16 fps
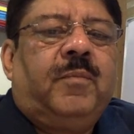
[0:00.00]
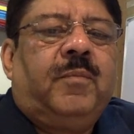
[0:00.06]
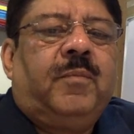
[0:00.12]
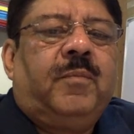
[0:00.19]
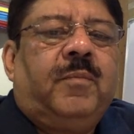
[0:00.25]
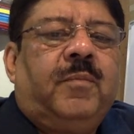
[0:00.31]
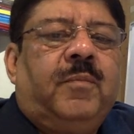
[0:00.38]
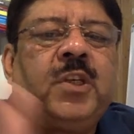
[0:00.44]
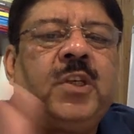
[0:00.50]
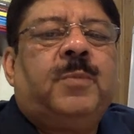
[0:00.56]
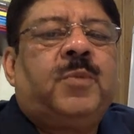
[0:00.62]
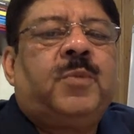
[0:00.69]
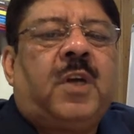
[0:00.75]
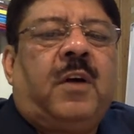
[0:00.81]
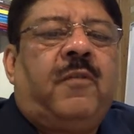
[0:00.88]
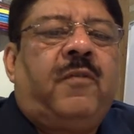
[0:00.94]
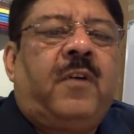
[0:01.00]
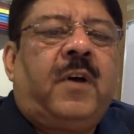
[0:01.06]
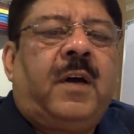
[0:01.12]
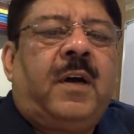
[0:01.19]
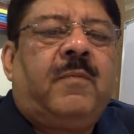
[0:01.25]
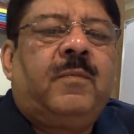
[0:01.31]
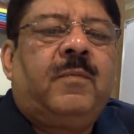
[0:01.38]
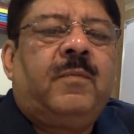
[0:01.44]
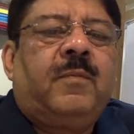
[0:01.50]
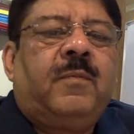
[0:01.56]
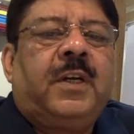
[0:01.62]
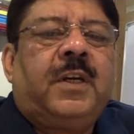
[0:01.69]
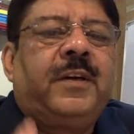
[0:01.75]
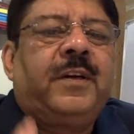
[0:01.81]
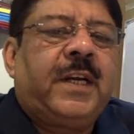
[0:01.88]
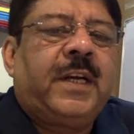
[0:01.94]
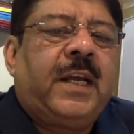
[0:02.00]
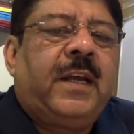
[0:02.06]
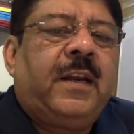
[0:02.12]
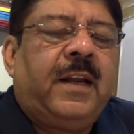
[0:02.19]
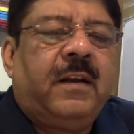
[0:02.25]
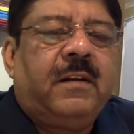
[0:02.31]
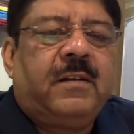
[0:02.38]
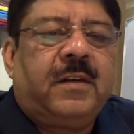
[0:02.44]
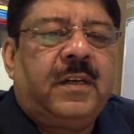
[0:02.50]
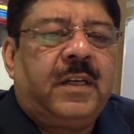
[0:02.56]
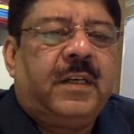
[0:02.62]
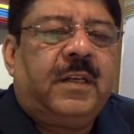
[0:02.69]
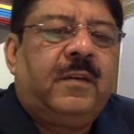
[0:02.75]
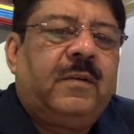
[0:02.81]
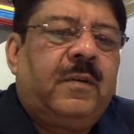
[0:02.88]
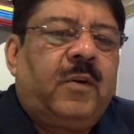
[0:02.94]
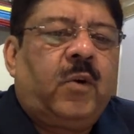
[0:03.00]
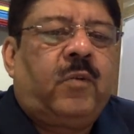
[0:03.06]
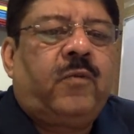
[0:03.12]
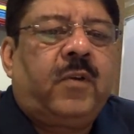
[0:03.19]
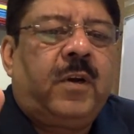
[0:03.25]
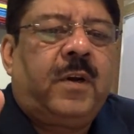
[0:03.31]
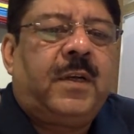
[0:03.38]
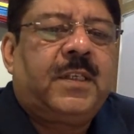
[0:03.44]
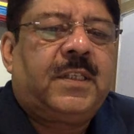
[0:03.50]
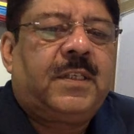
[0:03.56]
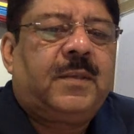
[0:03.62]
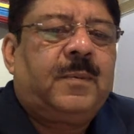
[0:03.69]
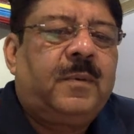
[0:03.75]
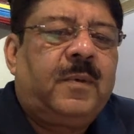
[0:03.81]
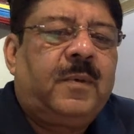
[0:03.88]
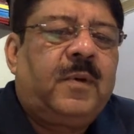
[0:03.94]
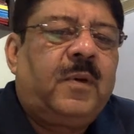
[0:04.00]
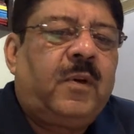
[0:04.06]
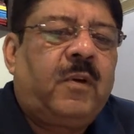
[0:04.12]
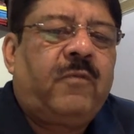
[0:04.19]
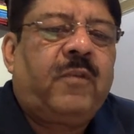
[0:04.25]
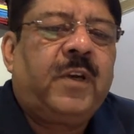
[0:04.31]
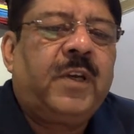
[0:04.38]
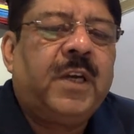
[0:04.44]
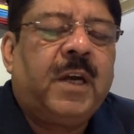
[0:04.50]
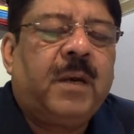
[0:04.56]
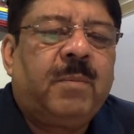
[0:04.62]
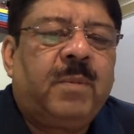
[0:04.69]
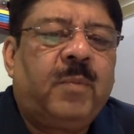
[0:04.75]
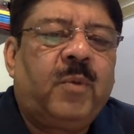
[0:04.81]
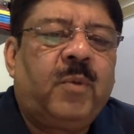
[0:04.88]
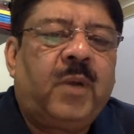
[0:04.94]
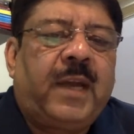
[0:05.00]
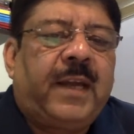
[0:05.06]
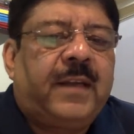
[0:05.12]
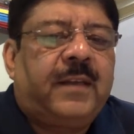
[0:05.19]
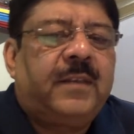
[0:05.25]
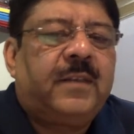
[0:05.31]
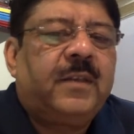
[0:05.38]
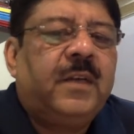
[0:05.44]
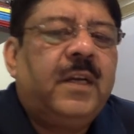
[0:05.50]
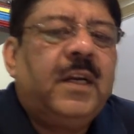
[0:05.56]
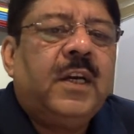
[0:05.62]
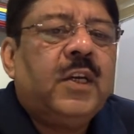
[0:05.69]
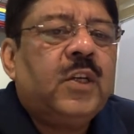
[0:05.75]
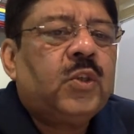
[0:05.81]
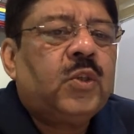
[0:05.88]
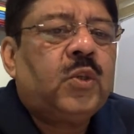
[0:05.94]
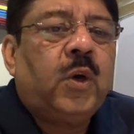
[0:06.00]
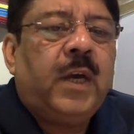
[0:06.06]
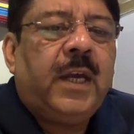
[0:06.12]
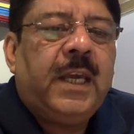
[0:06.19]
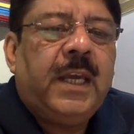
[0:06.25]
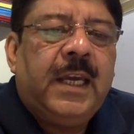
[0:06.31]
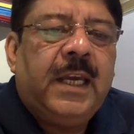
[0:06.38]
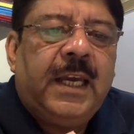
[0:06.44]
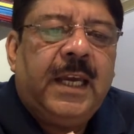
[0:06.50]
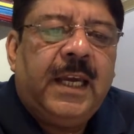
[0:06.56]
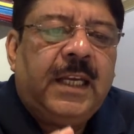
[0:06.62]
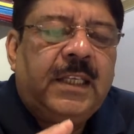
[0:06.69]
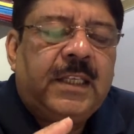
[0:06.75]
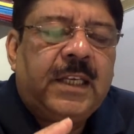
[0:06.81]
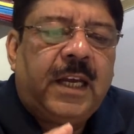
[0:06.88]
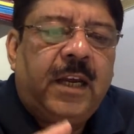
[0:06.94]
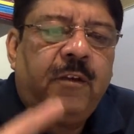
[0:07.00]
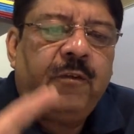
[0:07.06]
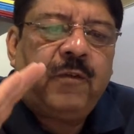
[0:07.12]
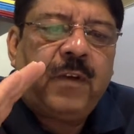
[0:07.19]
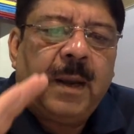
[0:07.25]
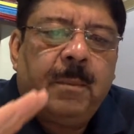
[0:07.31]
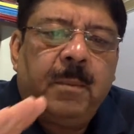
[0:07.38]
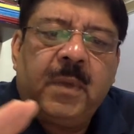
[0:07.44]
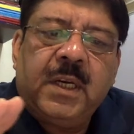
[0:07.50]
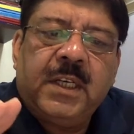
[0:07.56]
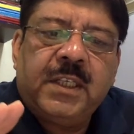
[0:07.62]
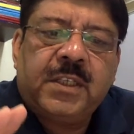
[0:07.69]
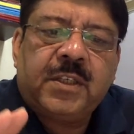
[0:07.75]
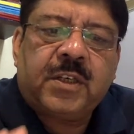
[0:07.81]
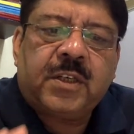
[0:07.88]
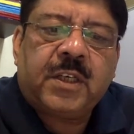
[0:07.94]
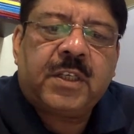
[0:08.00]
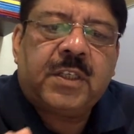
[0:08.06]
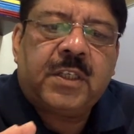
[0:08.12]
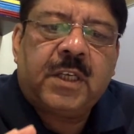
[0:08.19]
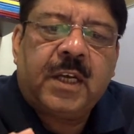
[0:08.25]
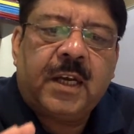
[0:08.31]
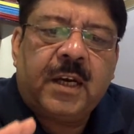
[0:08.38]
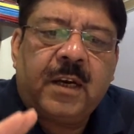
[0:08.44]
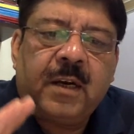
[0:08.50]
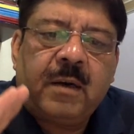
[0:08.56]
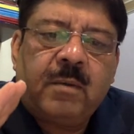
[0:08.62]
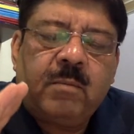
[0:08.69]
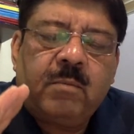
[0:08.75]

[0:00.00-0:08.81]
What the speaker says: museums are for children and elderly, not for us, not for young people like us. So age and family structure